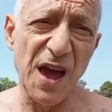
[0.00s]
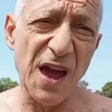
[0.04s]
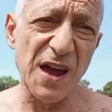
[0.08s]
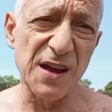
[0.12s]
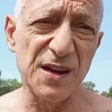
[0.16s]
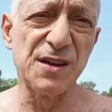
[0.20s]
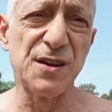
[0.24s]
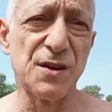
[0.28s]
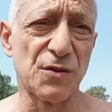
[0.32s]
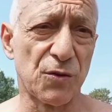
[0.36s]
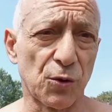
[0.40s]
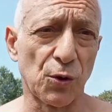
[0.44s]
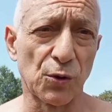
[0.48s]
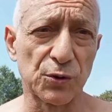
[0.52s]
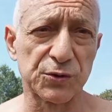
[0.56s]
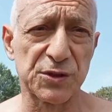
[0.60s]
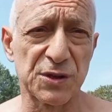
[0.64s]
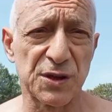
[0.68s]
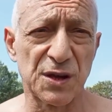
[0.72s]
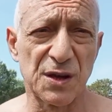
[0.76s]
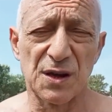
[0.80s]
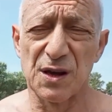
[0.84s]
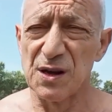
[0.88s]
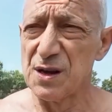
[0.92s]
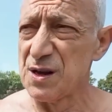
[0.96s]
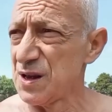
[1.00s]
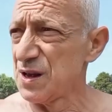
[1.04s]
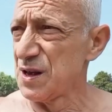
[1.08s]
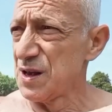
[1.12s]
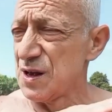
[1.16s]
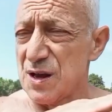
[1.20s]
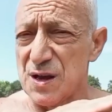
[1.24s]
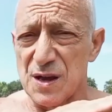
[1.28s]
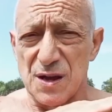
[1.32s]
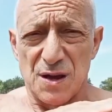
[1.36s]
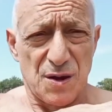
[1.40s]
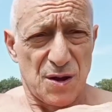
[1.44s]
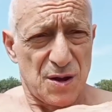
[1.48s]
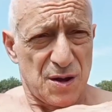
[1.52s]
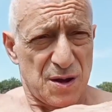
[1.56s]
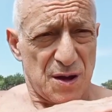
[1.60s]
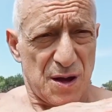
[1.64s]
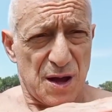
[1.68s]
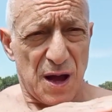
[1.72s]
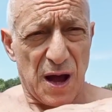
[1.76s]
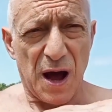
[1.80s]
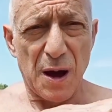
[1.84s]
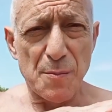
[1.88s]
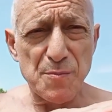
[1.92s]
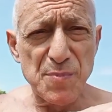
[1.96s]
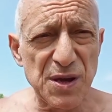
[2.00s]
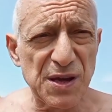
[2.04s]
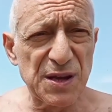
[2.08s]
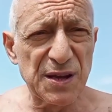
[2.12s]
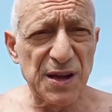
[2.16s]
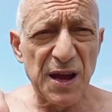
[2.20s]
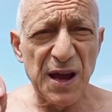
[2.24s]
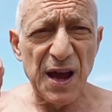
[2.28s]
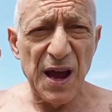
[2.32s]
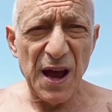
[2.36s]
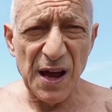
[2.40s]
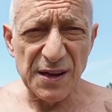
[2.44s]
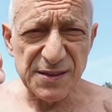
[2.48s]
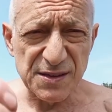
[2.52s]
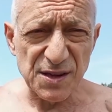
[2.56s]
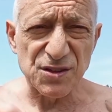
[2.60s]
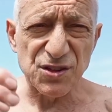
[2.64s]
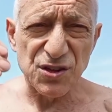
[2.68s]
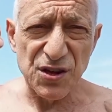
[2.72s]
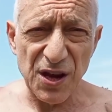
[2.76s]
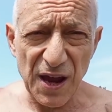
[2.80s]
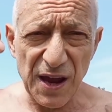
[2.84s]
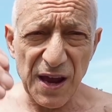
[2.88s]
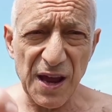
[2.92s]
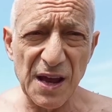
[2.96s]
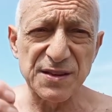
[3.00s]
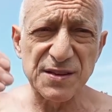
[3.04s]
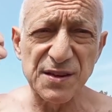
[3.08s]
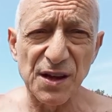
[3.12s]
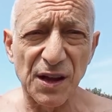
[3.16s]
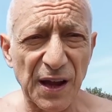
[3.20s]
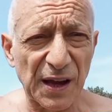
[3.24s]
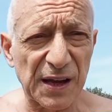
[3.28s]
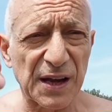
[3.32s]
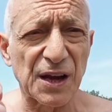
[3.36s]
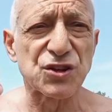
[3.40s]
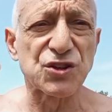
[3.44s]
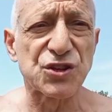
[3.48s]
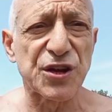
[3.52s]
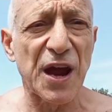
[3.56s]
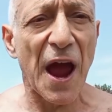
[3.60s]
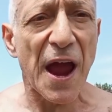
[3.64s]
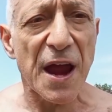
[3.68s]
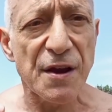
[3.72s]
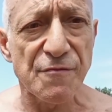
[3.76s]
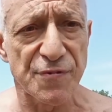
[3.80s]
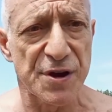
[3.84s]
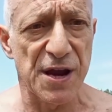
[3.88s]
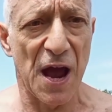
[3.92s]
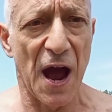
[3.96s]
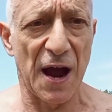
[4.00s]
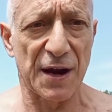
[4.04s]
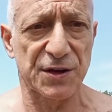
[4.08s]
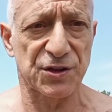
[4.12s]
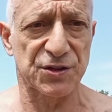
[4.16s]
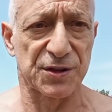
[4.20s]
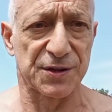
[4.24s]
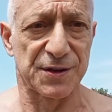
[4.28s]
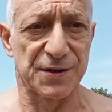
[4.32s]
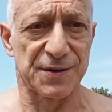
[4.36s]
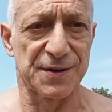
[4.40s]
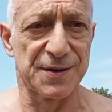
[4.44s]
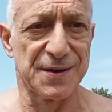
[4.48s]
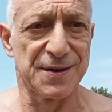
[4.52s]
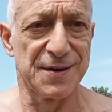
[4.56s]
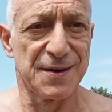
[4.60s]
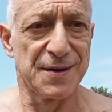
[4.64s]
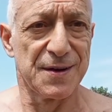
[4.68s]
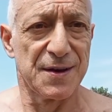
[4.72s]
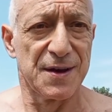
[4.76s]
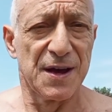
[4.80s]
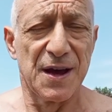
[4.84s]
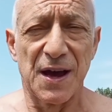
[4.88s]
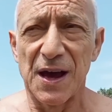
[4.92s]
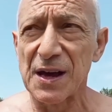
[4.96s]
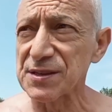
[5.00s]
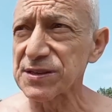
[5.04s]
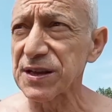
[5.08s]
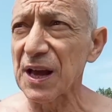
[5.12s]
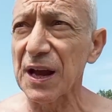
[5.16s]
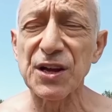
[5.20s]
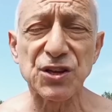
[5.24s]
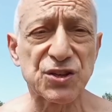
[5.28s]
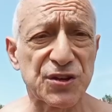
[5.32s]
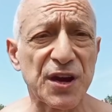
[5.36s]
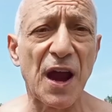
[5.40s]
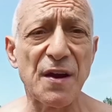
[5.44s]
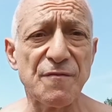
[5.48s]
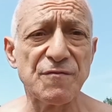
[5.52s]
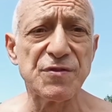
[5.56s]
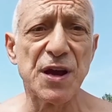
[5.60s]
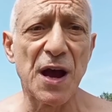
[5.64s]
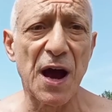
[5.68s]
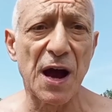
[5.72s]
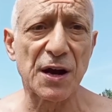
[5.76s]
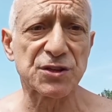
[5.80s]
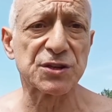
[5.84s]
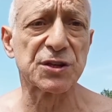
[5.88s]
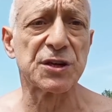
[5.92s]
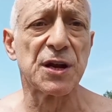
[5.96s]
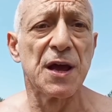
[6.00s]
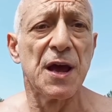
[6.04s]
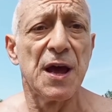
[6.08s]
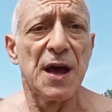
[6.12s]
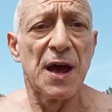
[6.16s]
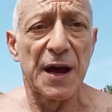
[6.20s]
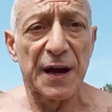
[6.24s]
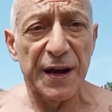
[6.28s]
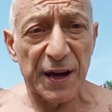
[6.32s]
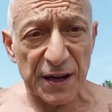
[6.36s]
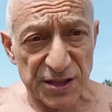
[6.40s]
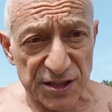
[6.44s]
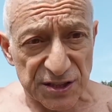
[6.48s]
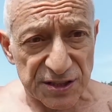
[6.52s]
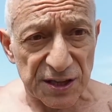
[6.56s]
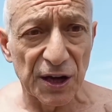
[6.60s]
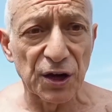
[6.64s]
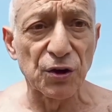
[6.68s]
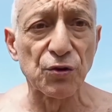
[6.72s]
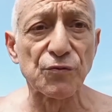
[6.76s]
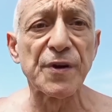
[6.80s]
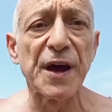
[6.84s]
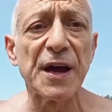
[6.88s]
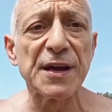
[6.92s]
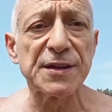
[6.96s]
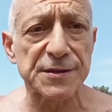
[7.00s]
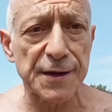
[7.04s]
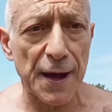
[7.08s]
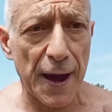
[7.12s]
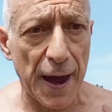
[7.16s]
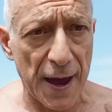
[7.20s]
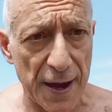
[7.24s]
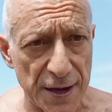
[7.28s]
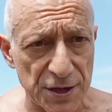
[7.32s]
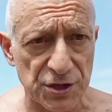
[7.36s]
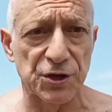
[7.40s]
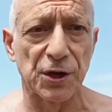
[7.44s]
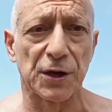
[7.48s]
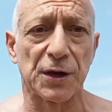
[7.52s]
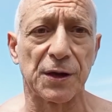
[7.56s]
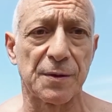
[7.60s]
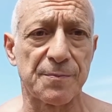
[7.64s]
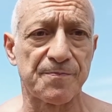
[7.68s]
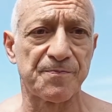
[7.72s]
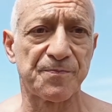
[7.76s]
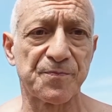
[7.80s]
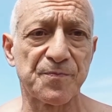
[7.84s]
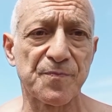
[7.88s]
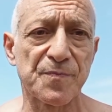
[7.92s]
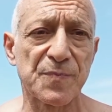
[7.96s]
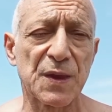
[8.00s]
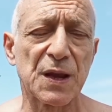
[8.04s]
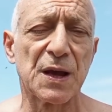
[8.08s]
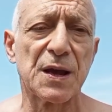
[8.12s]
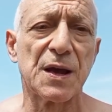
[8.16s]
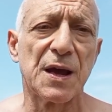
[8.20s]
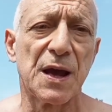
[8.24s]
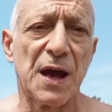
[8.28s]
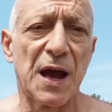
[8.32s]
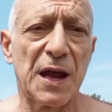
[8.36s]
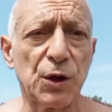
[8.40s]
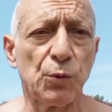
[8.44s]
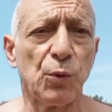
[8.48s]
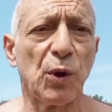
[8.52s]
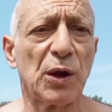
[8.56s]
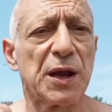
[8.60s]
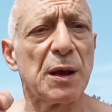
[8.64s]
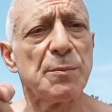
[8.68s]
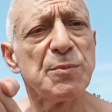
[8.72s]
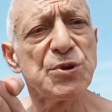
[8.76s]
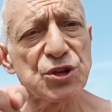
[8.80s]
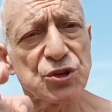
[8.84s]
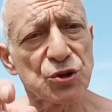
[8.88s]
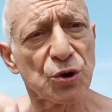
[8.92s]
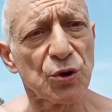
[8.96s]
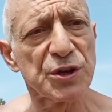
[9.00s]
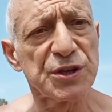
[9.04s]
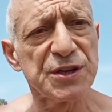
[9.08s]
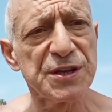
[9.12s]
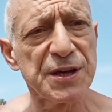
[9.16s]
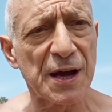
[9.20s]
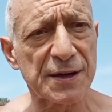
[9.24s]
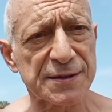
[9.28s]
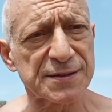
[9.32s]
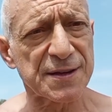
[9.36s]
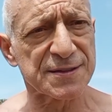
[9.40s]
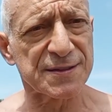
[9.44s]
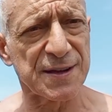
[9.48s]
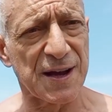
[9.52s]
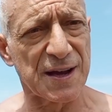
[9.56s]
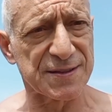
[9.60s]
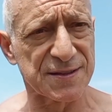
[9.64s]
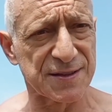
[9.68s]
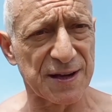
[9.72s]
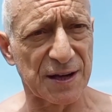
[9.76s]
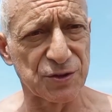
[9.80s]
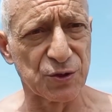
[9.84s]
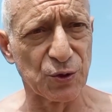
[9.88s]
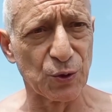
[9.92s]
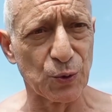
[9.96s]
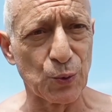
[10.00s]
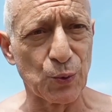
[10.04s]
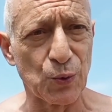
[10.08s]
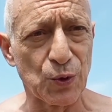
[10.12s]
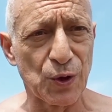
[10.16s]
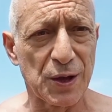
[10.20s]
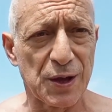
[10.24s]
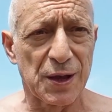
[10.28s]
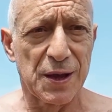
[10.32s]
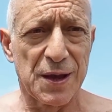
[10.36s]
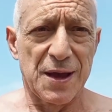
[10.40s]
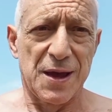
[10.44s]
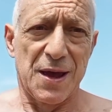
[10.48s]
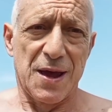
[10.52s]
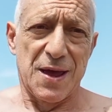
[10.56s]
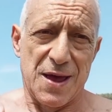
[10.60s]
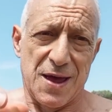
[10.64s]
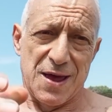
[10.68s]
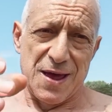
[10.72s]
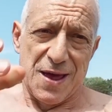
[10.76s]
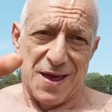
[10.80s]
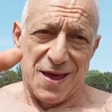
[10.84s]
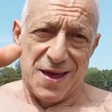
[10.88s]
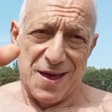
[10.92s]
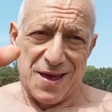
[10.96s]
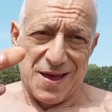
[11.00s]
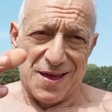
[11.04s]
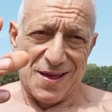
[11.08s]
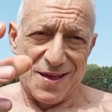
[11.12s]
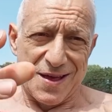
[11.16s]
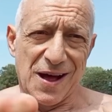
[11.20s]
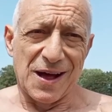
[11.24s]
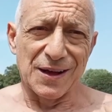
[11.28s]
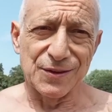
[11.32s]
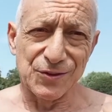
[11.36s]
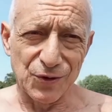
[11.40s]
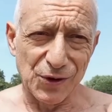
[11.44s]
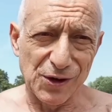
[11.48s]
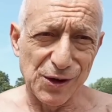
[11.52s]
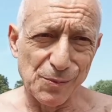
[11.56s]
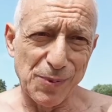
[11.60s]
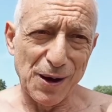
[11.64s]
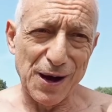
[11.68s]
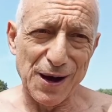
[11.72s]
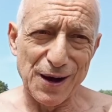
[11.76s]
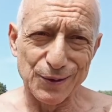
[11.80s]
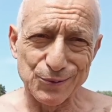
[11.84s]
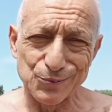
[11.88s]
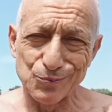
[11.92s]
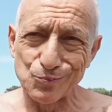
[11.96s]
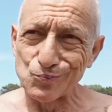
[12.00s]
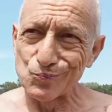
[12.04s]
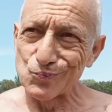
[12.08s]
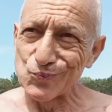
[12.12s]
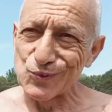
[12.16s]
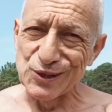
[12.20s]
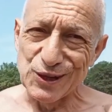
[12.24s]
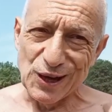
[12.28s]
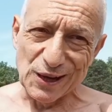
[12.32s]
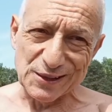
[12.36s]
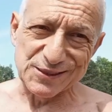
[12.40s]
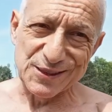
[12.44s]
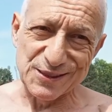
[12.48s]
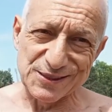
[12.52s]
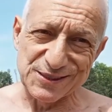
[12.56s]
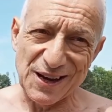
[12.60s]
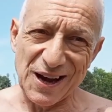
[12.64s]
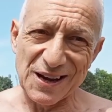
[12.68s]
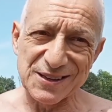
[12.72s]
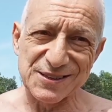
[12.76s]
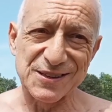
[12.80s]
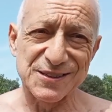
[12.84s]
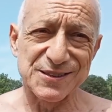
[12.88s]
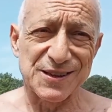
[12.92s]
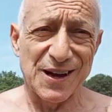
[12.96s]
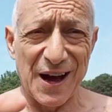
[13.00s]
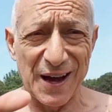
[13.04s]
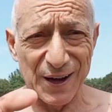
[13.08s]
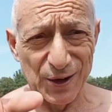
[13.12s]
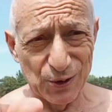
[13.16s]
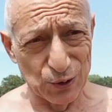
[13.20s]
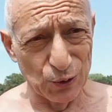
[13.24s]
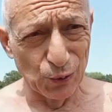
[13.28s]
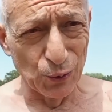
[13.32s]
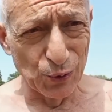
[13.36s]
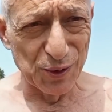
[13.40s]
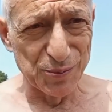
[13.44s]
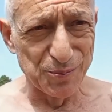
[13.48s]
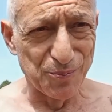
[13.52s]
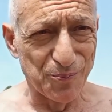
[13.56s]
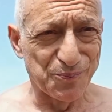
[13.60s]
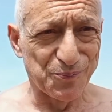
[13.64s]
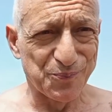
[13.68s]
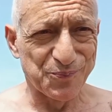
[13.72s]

80 year olds. I mean, it has a chain, it's like a chain reaction. It's like a chain reaction. It accelerates aging. Anyway, let me show you the exercises I do. I'll talk about the exercises, how to do them,